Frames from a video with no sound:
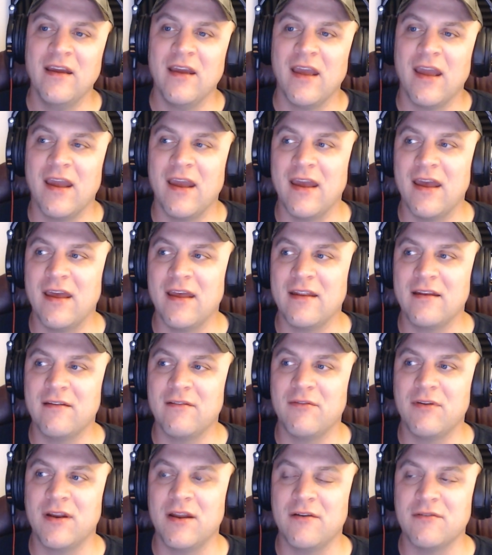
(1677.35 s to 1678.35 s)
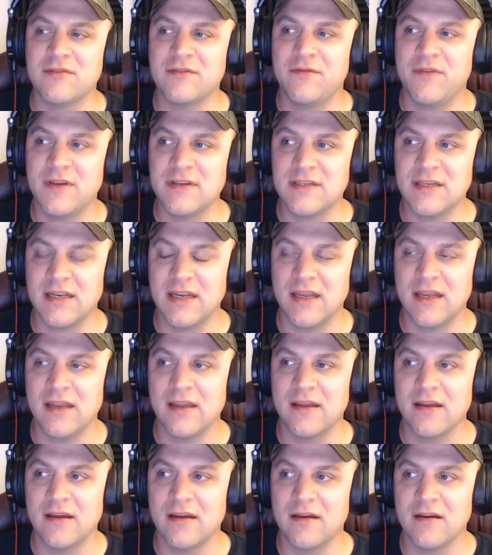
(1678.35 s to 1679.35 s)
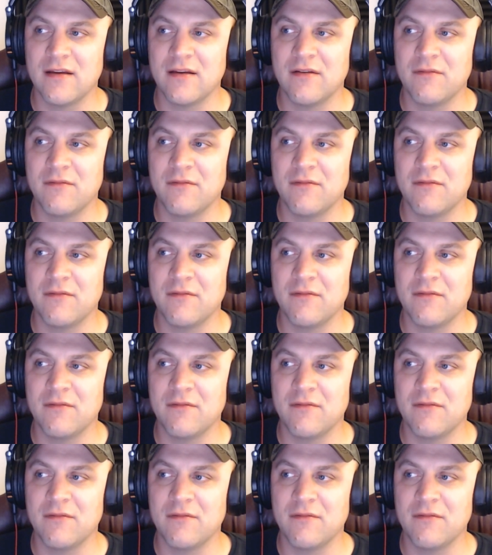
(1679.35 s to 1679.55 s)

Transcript: and when I was visiting my